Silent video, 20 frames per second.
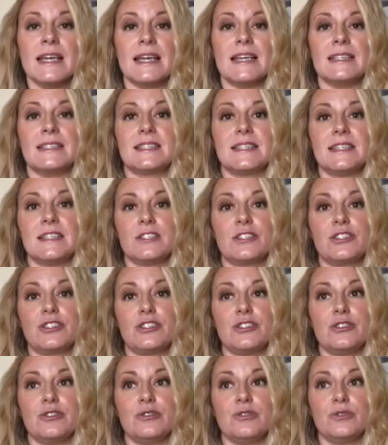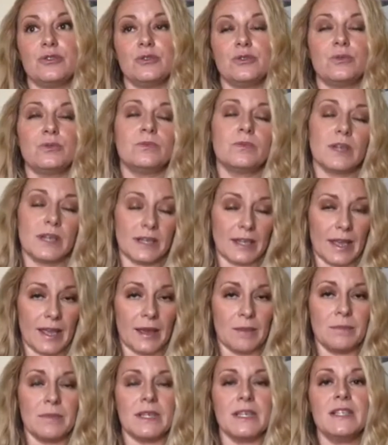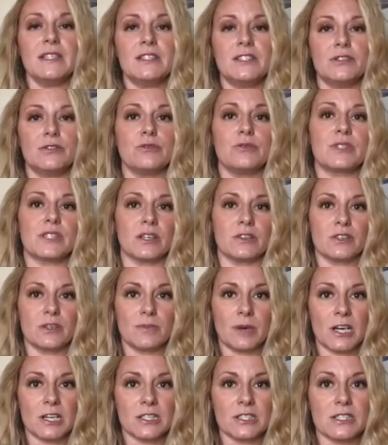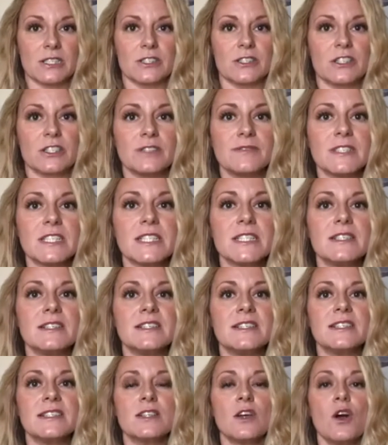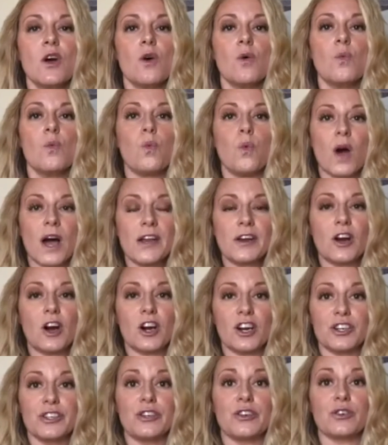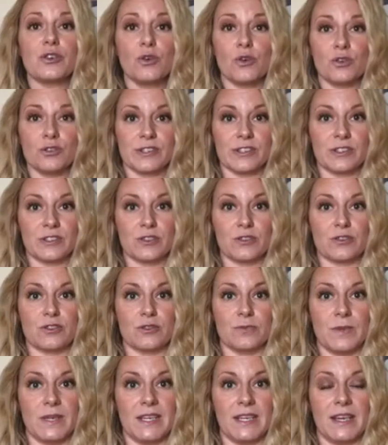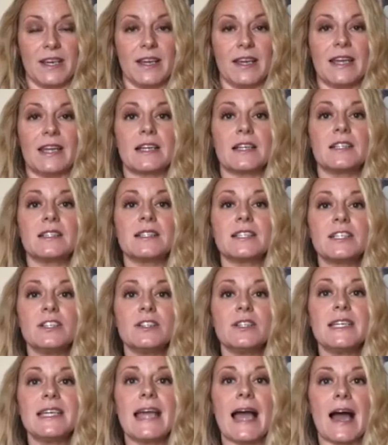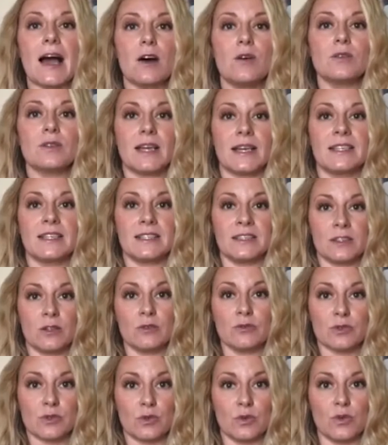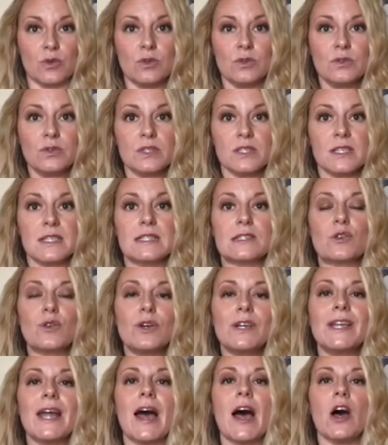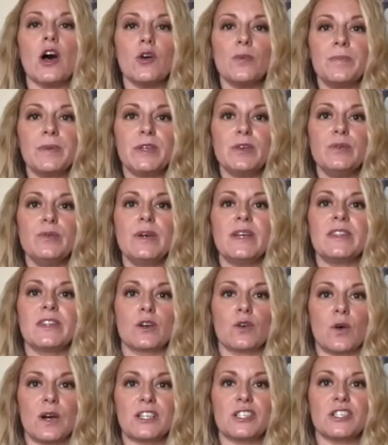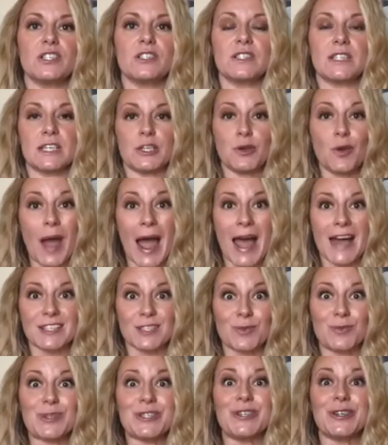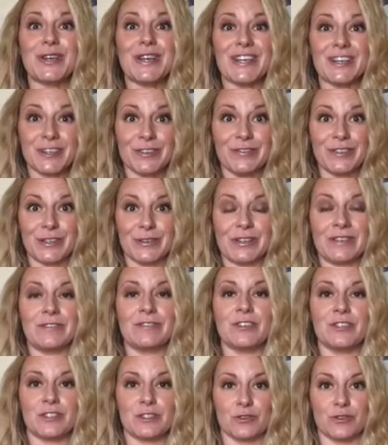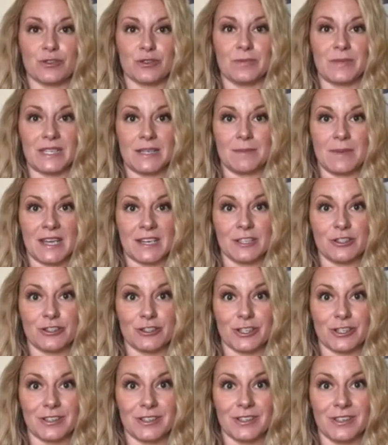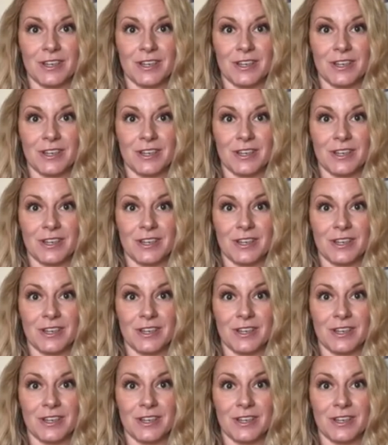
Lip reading: It can be to sell your products and services. What are your goals on social media? And clearly outlining those goals is going to help you in the questions that you ask when you're interviewing for a social media manager.